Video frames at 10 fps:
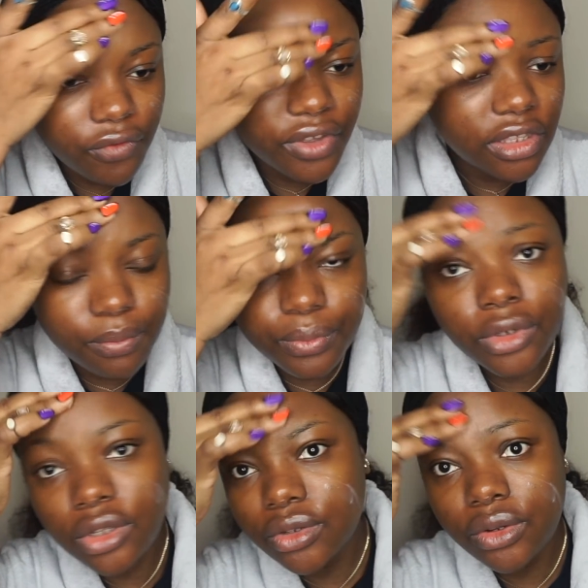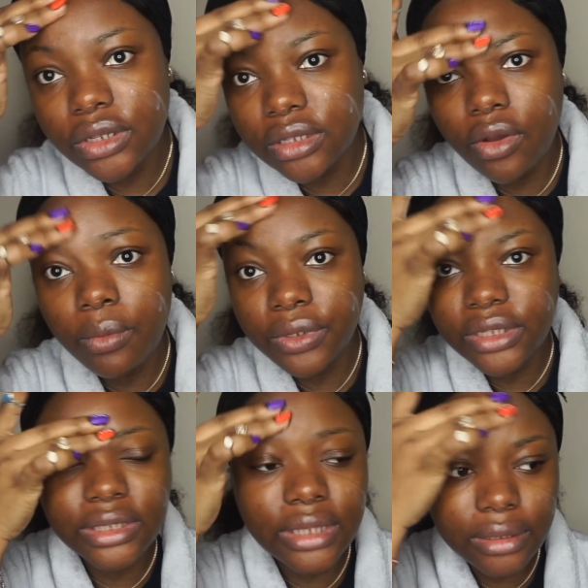Faced products. Always come with a
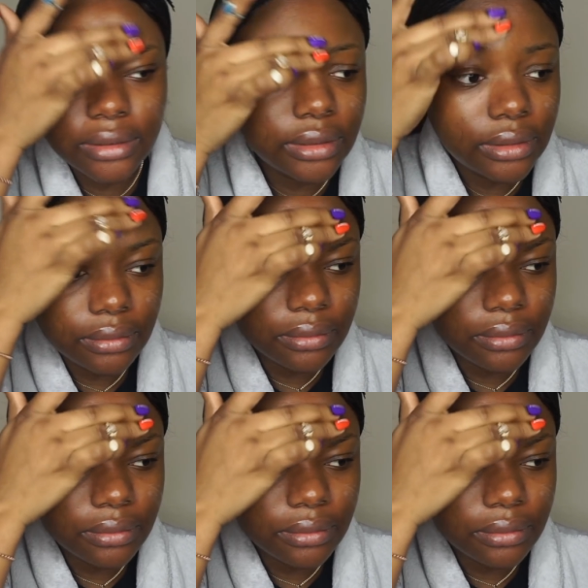scent.